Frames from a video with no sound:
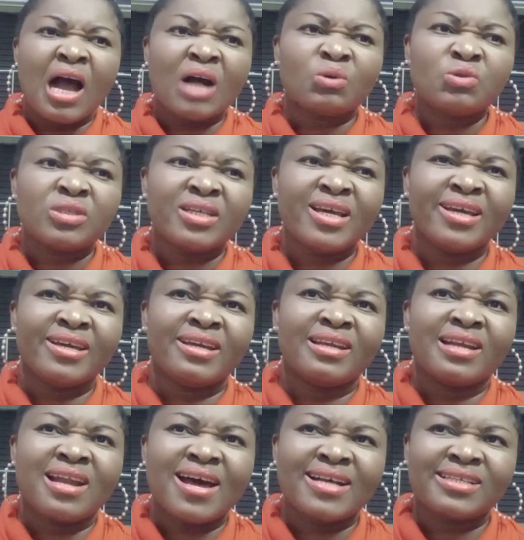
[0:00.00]
I could say
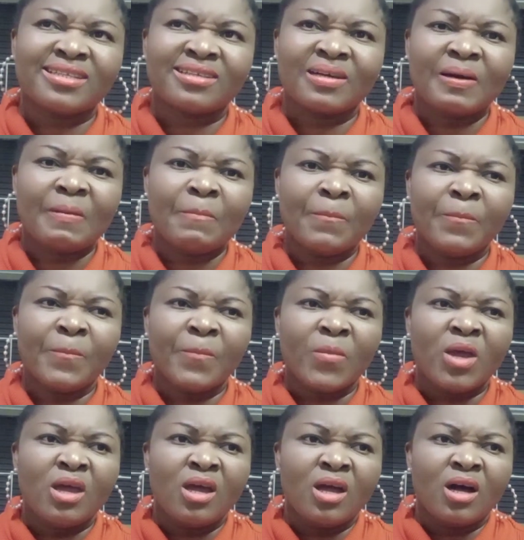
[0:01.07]
in the last
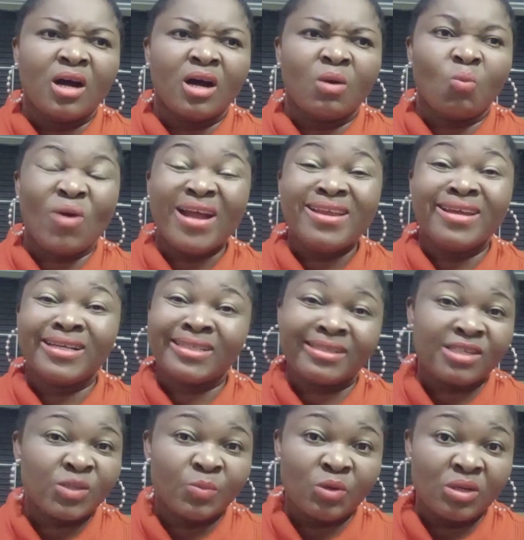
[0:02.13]
1 year,
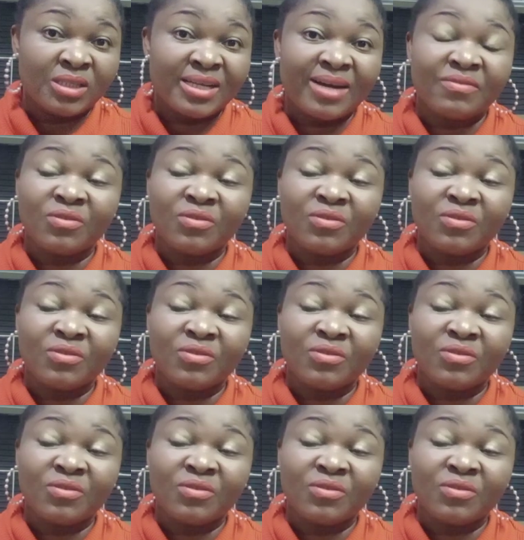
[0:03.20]
6 months,